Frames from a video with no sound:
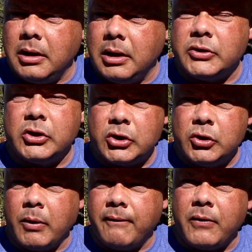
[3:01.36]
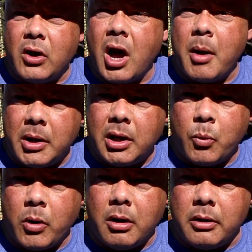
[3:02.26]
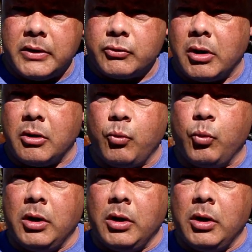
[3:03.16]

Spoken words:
It's just doing phenomenally well in this right here.